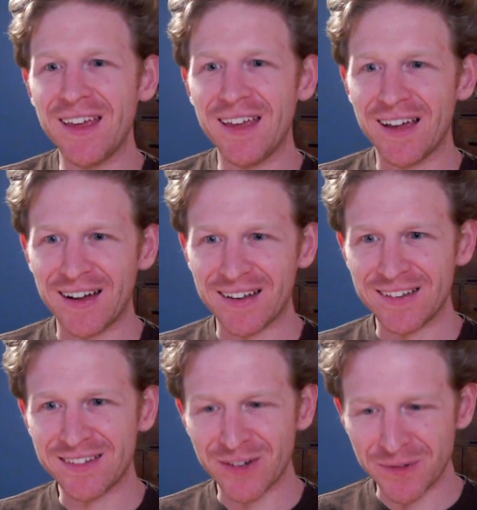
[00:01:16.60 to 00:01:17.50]
Uh,
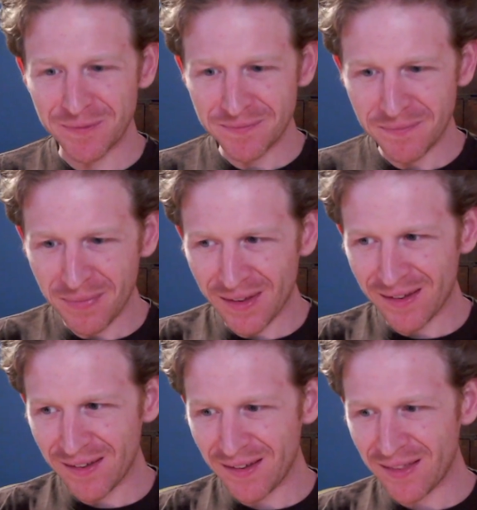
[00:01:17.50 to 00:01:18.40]
so
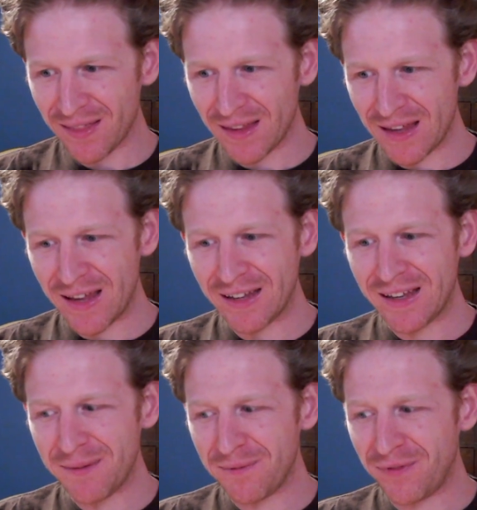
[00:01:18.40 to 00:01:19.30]
it
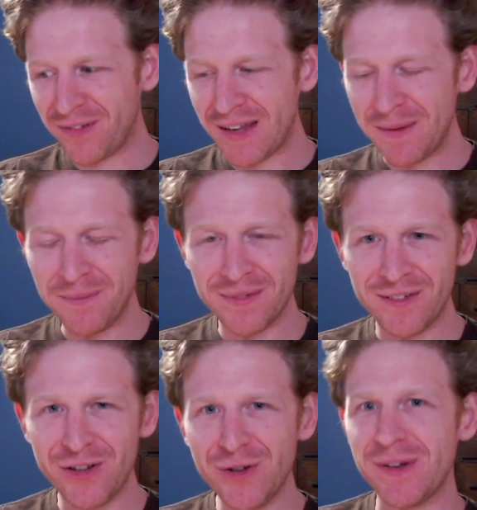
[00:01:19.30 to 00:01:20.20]
can seem
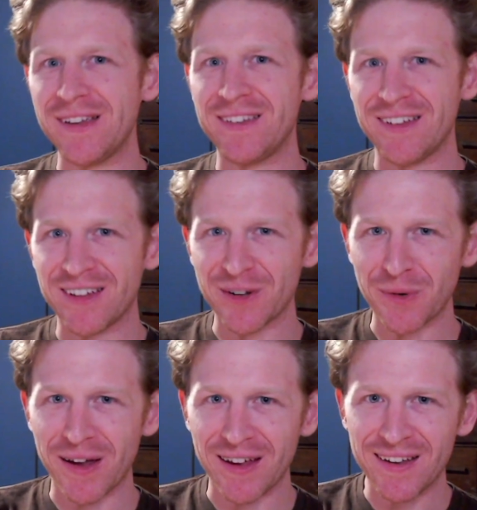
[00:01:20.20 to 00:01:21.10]
too easy in a
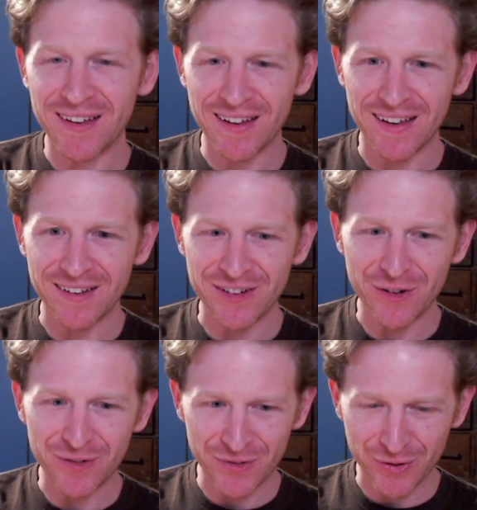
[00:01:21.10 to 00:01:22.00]
way, and you
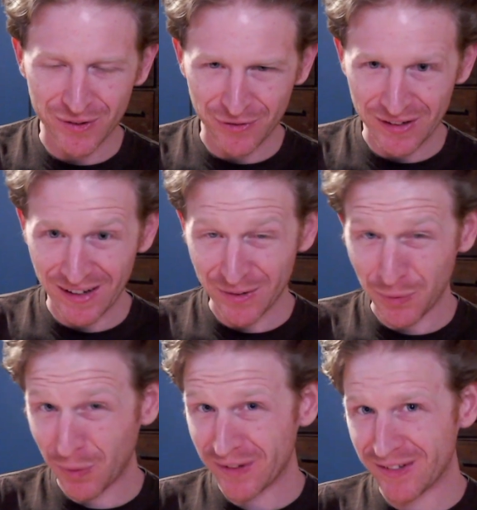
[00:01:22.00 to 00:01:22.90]
don't sort of realize
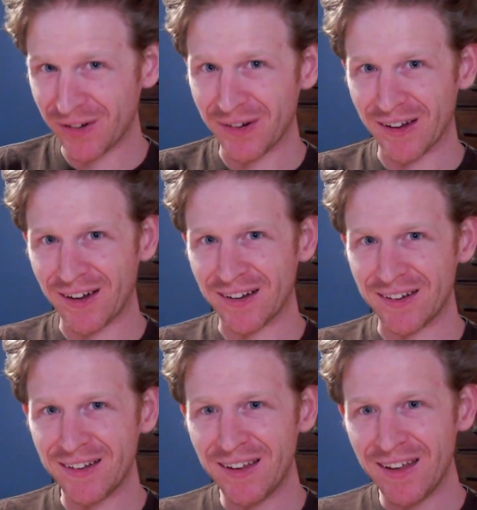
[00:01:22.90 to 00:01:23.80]
what's going
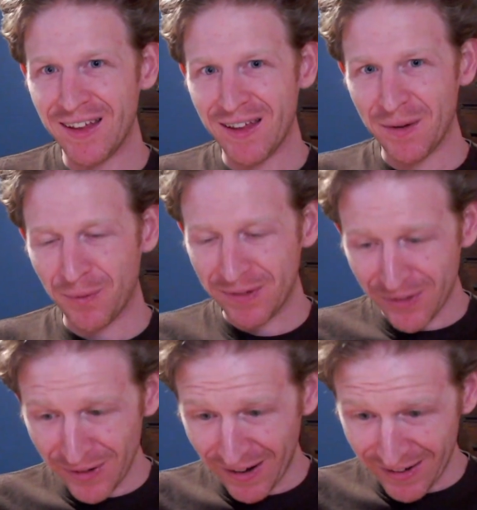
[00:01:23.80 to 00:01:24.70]
on. What's
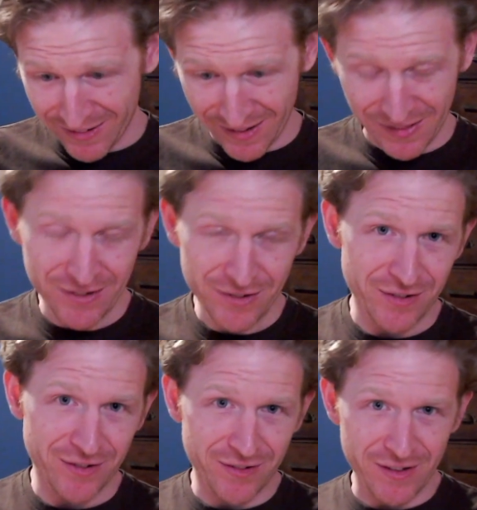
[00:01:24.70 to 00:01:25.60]
going on is that these are
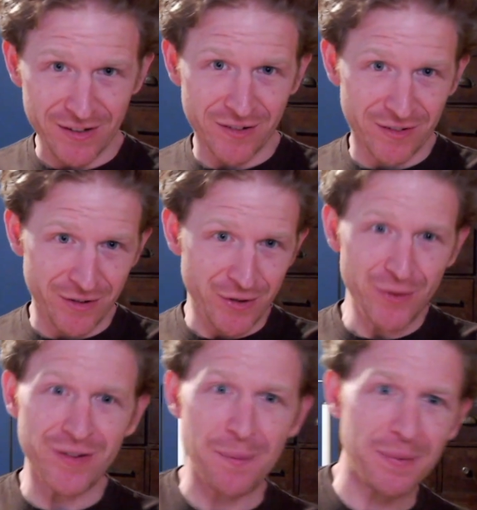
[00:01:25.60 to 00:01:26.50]
these are two
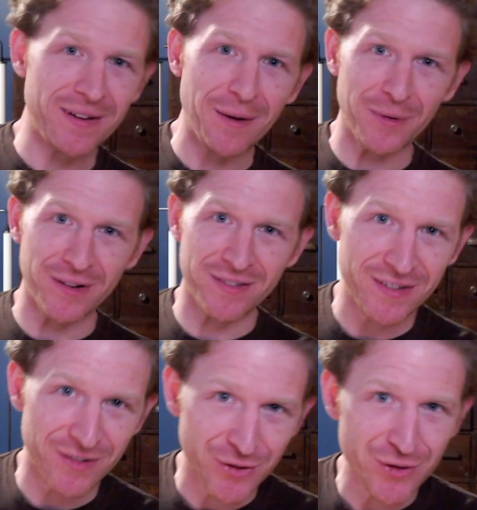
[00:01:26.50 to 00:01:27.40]
separate networks.
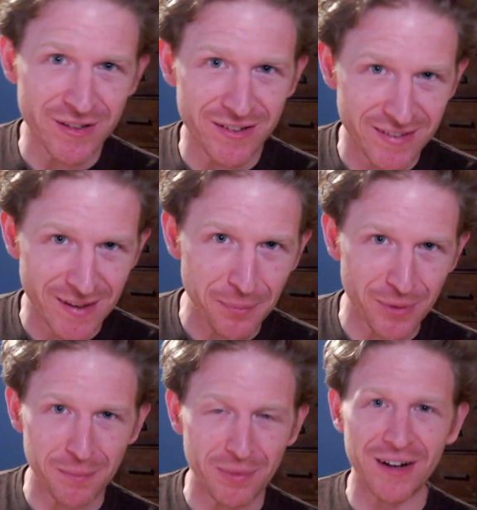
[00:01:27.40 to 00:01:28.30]
These are truly
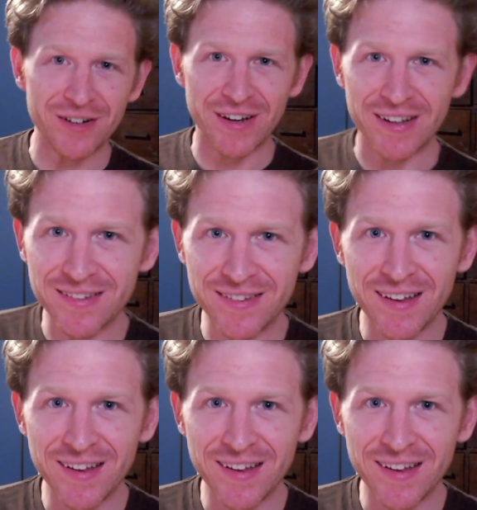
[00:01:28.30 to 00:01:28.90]
separate blockchains.